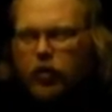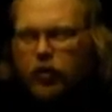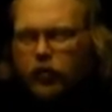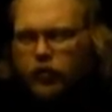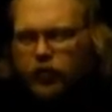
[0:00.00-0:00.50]

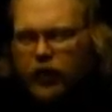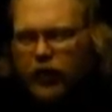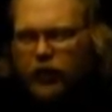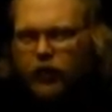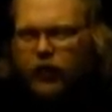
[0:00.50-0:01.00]

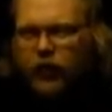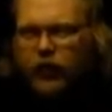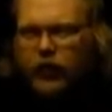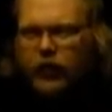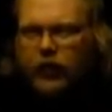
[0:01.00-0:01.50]
understanding of
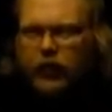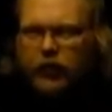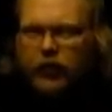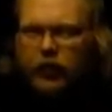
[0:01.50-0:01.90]
everything that's